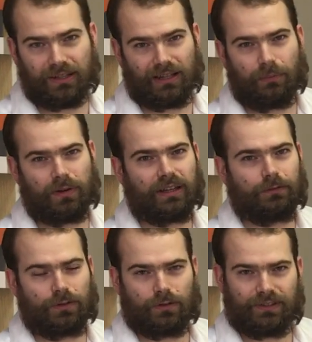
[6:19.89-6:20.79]
that number
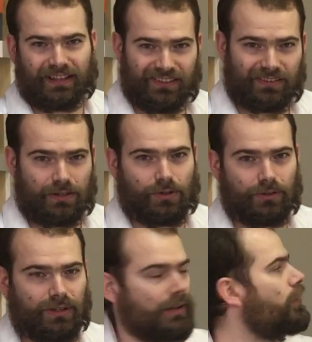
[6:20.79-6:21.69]
if your taxes are
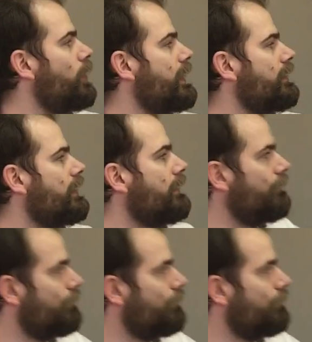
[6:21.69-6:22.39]
not done correctly.